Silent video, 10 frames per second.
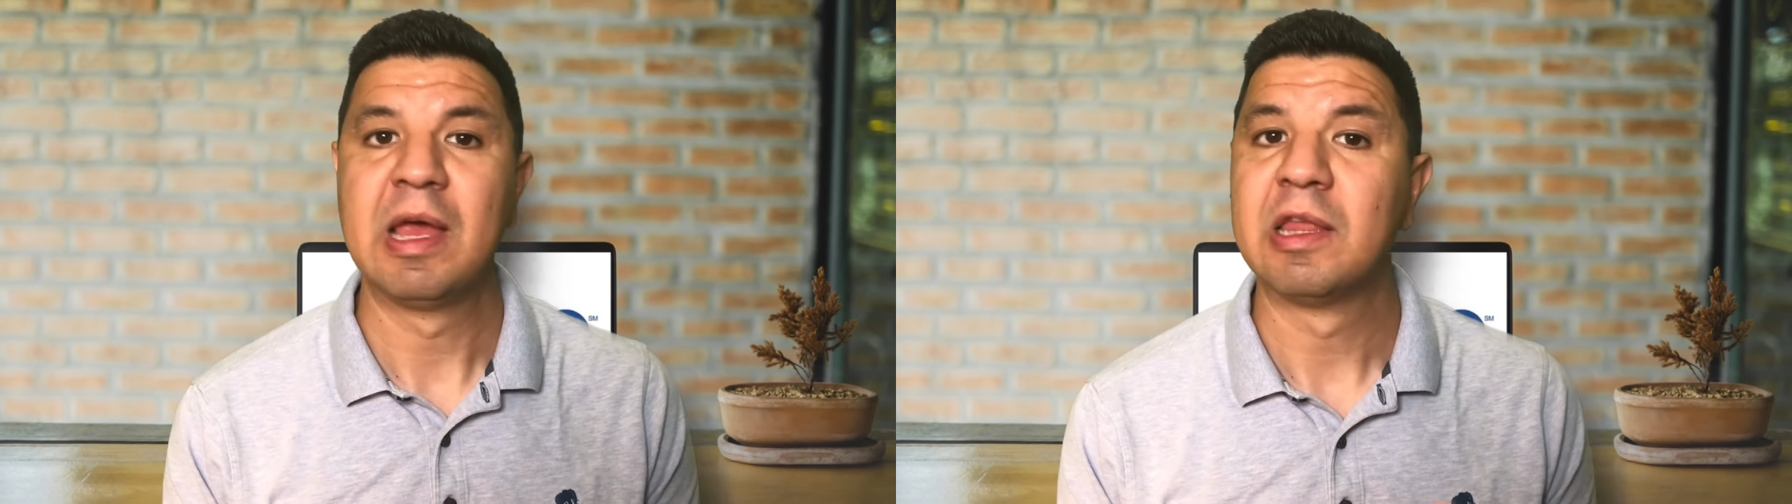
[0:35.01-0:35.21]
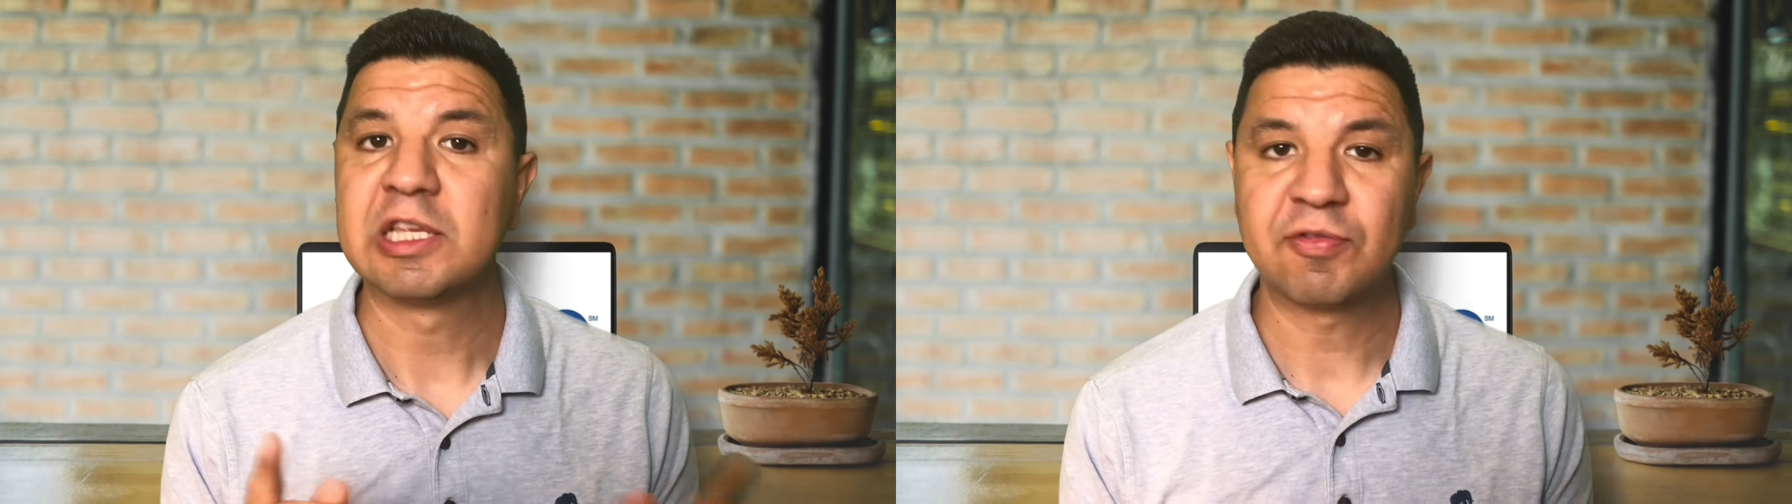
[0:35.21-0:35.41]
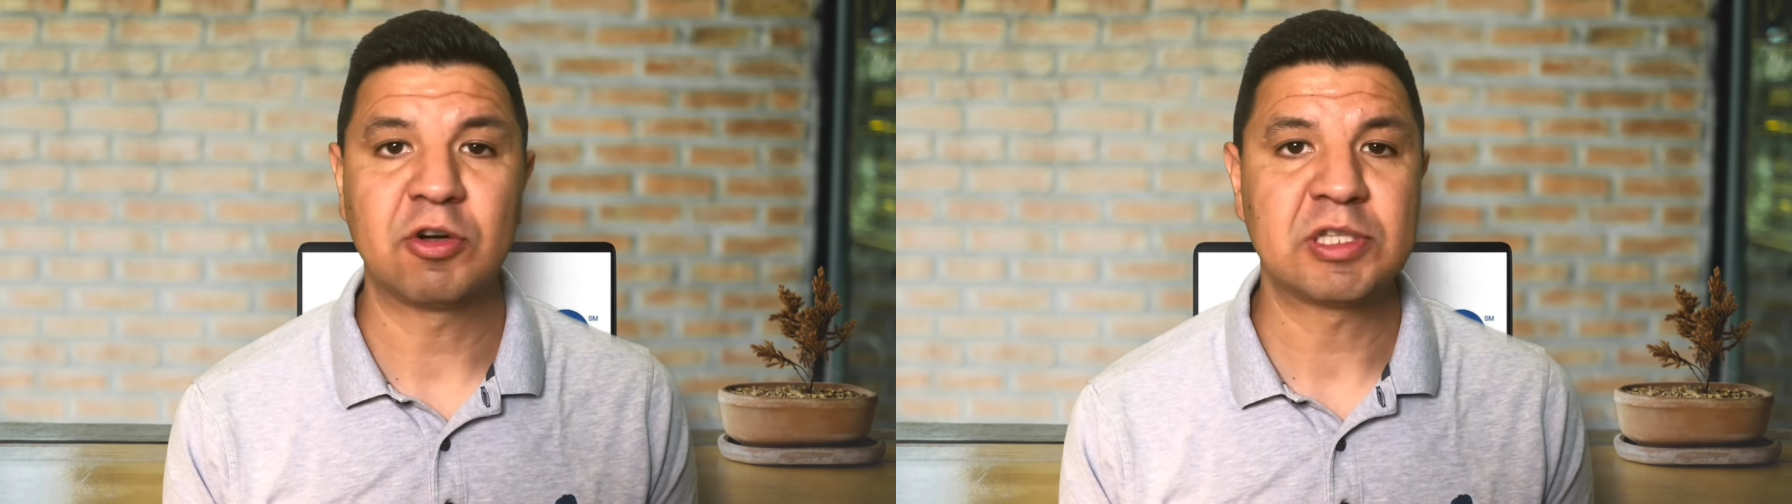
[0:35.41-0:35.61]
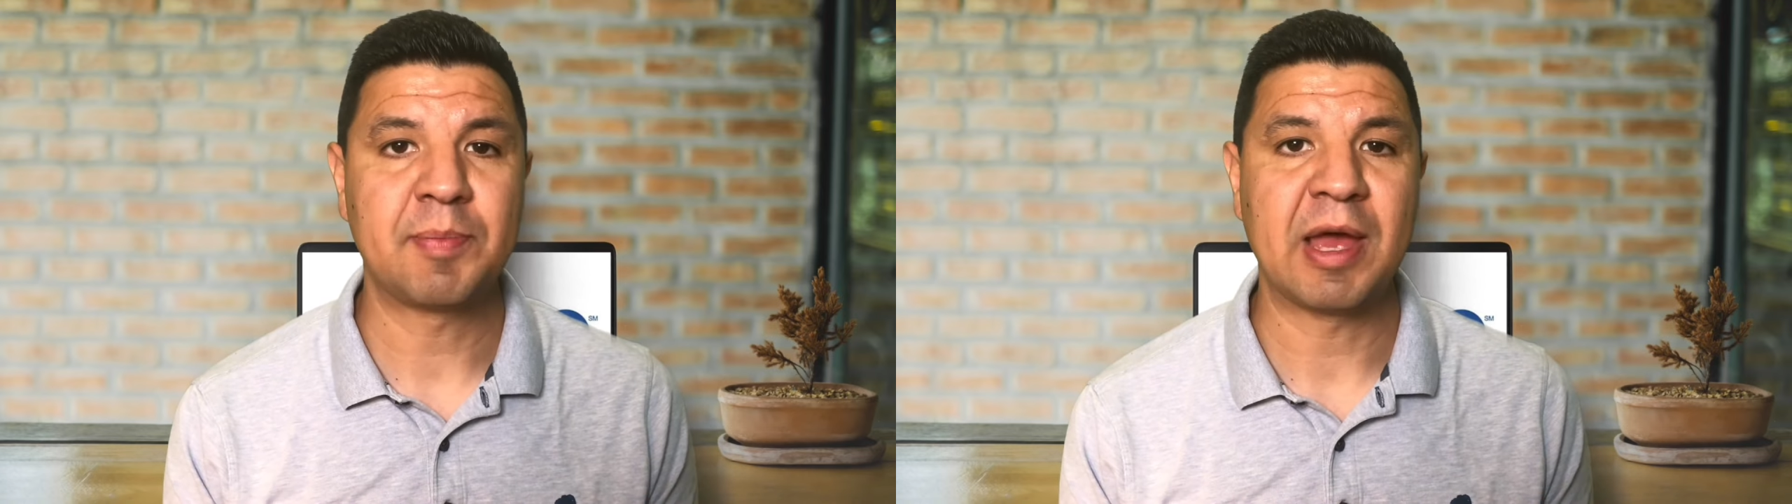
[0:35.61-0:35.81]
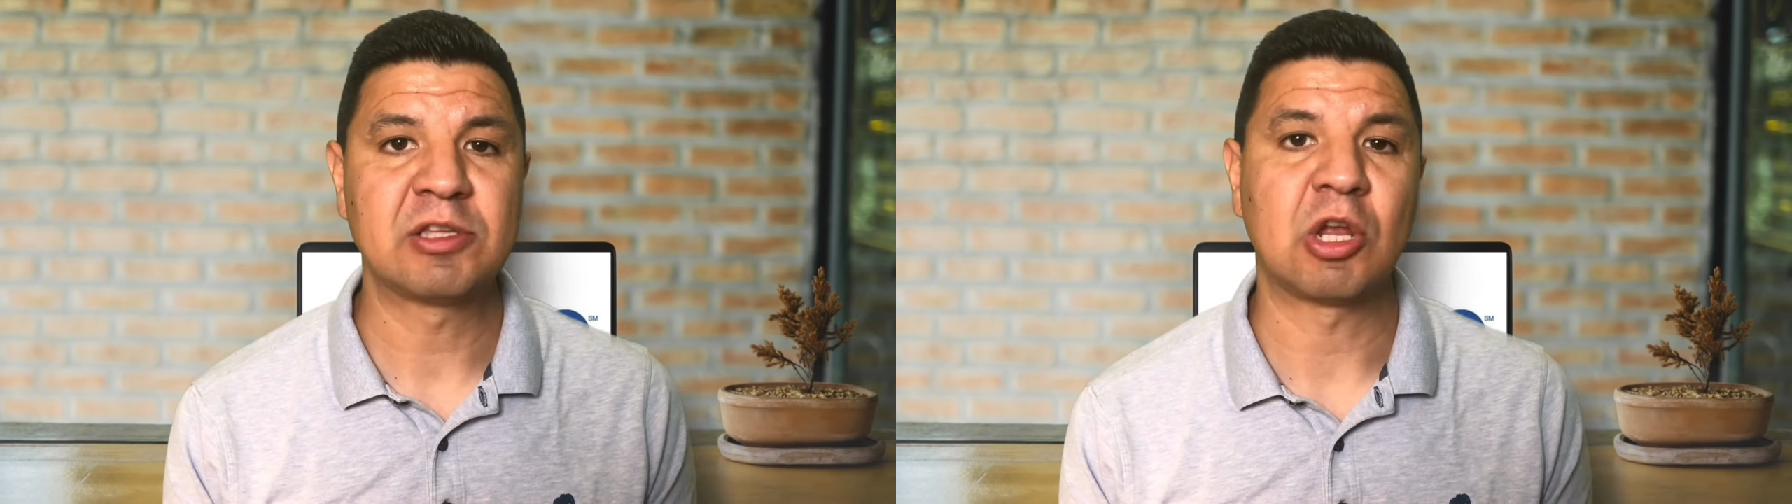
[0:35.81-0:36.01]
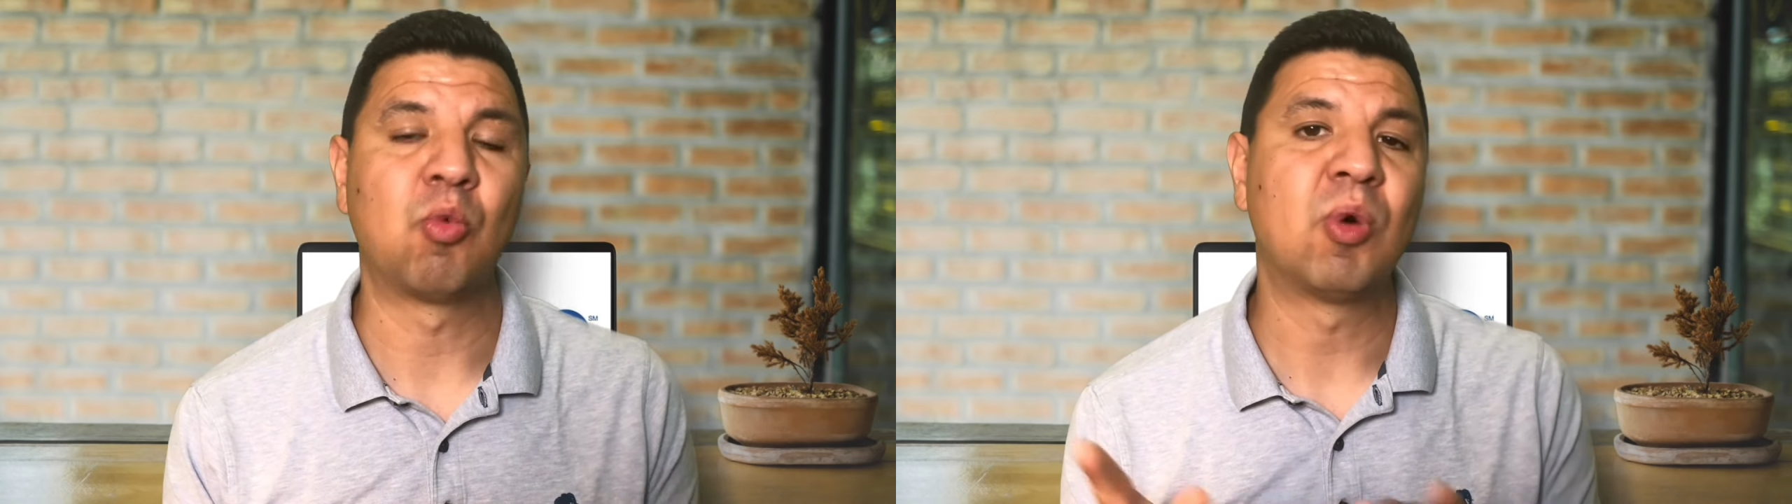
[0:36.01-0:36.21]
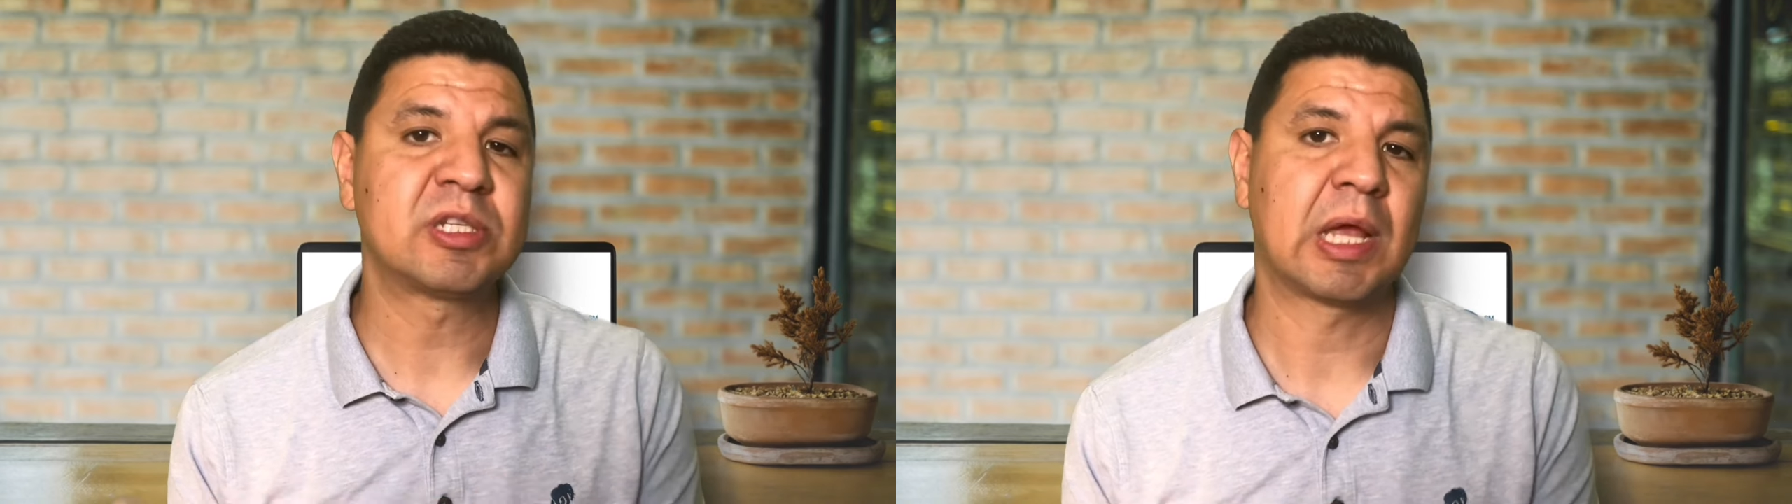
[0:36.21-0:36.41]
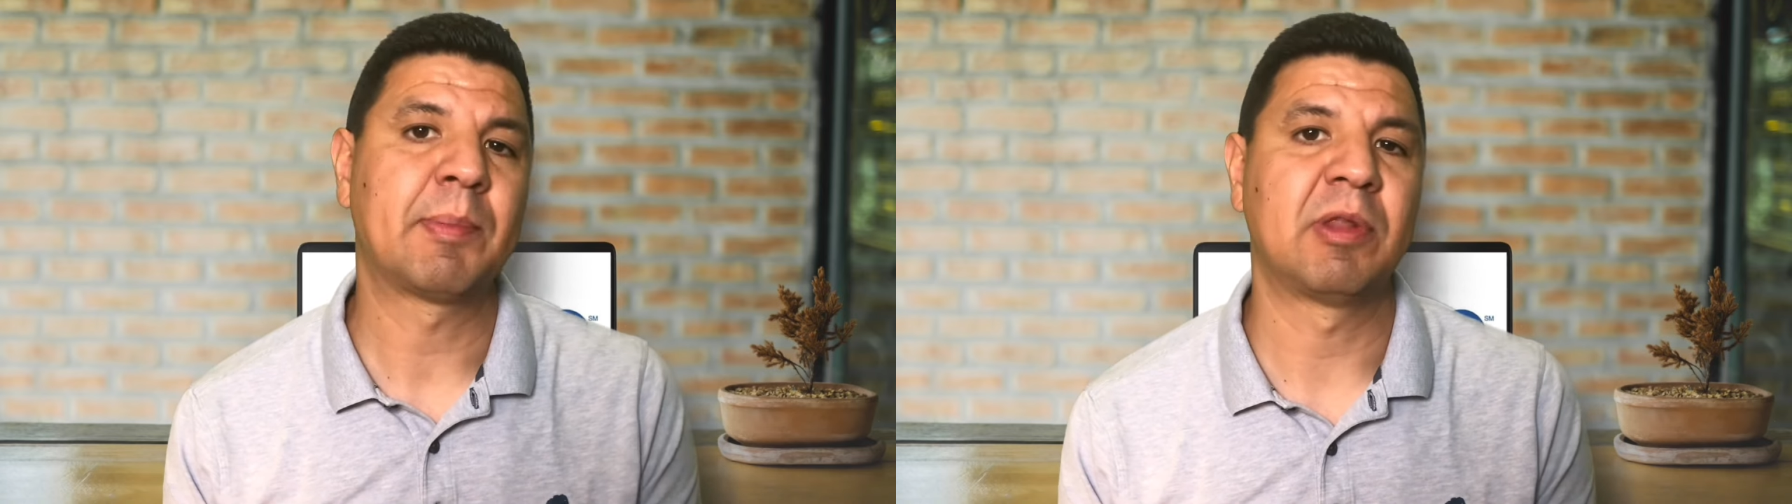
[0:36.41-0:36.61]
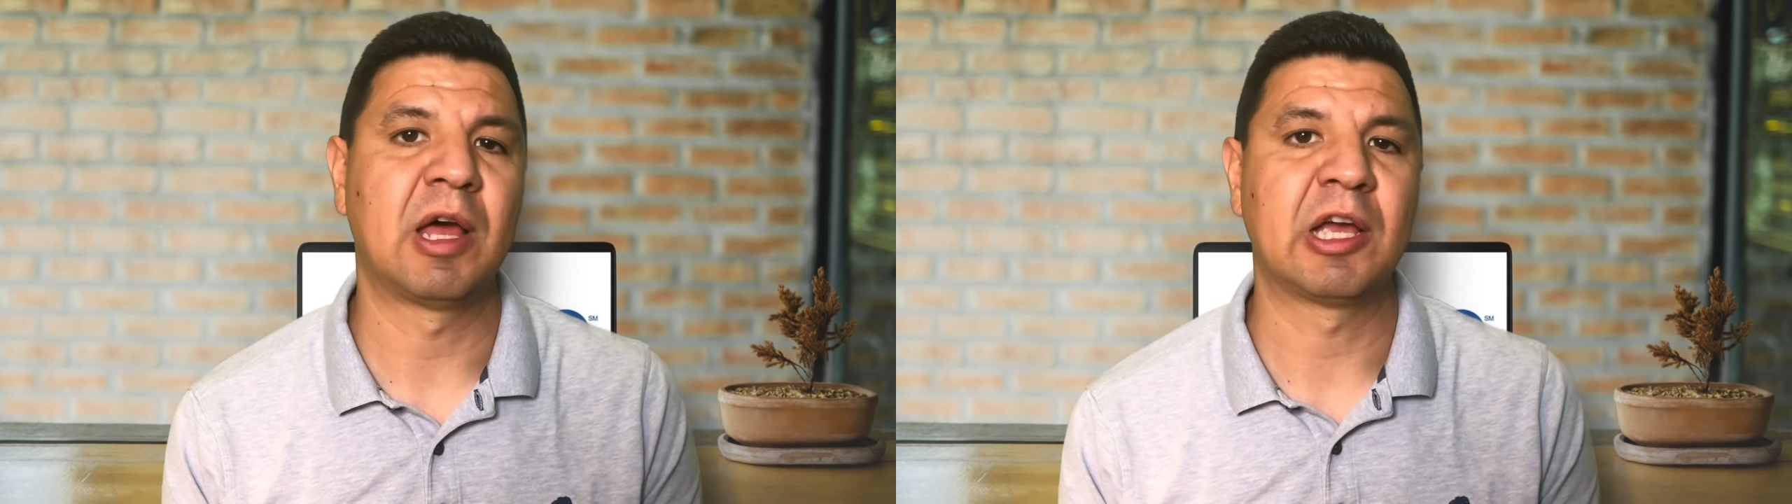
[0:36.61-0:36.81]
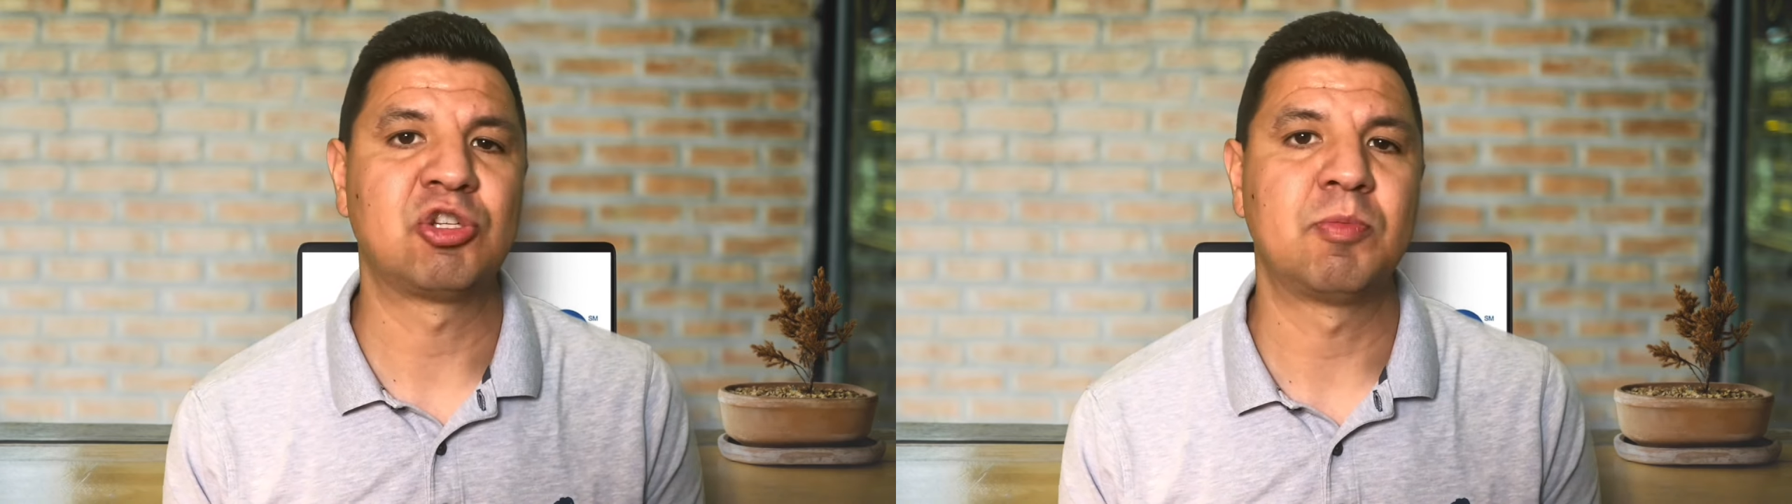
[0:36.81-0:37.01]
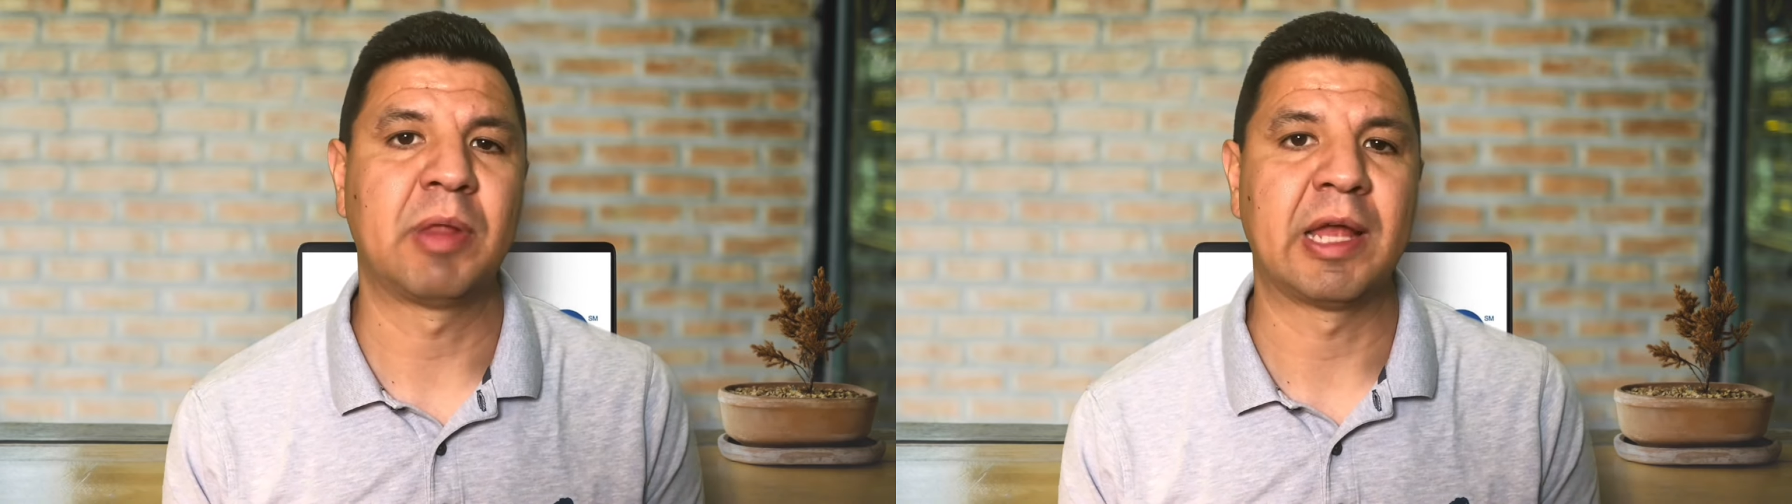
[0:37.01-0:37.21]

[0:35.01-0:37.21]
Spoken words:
This first depends on which type of luggage you plan